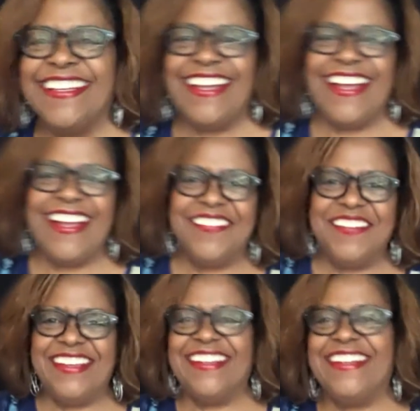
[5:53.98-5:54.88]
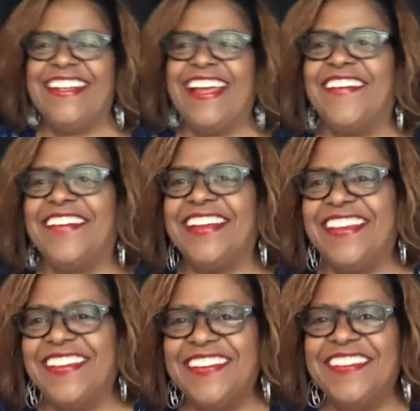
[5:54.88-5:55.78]
I'm good. How are
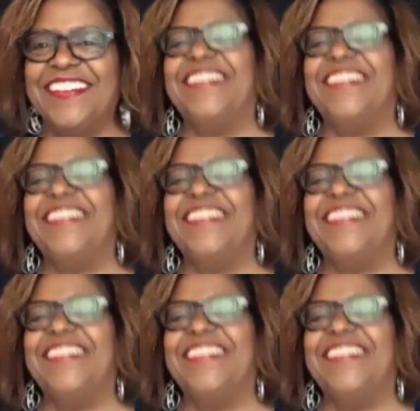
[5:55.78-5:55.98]
you?